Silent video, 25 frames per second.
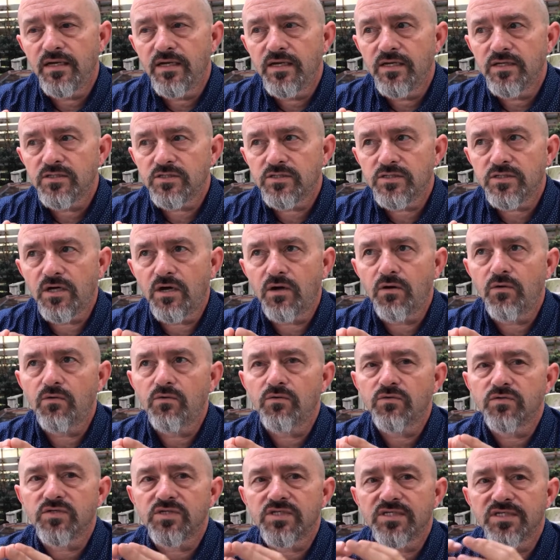So
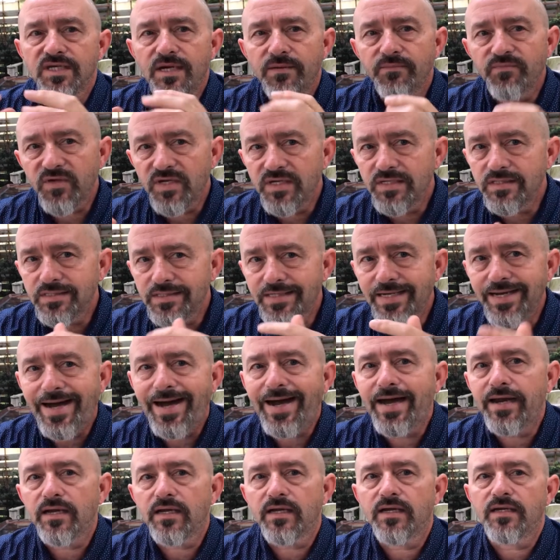something's
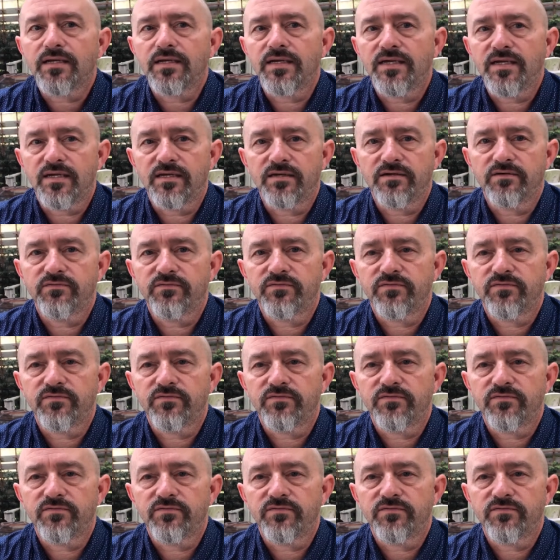gotta give.